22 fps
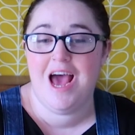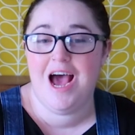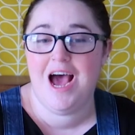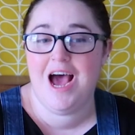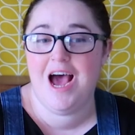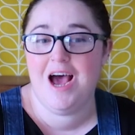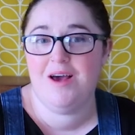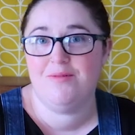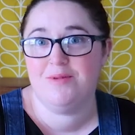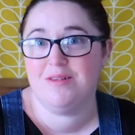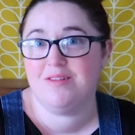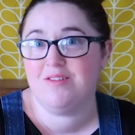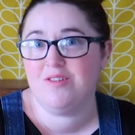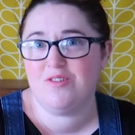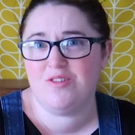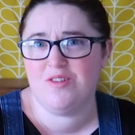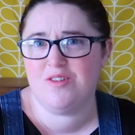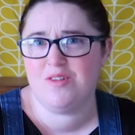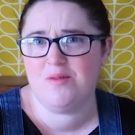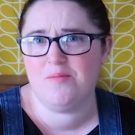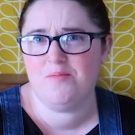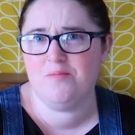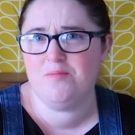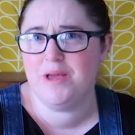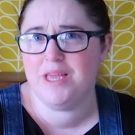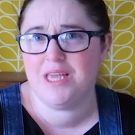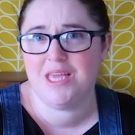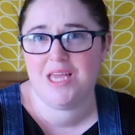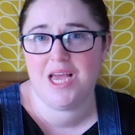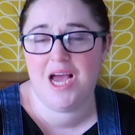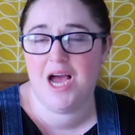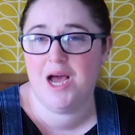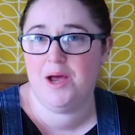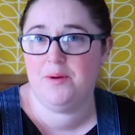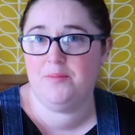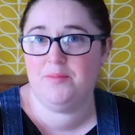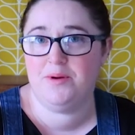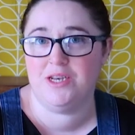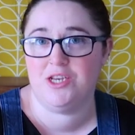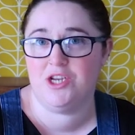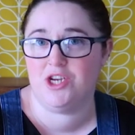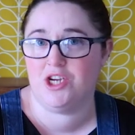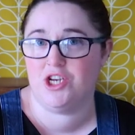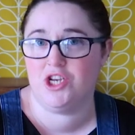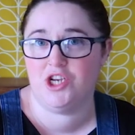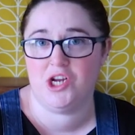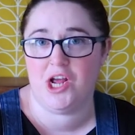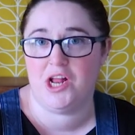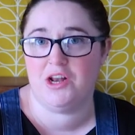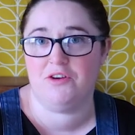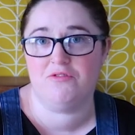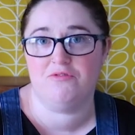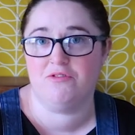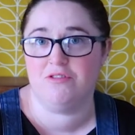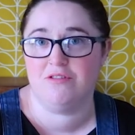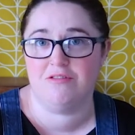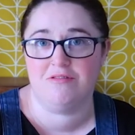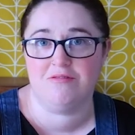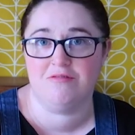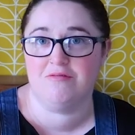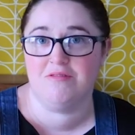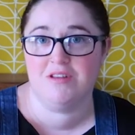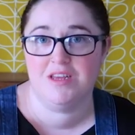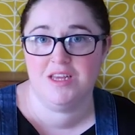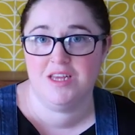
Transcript: and there's also some makeup and just general,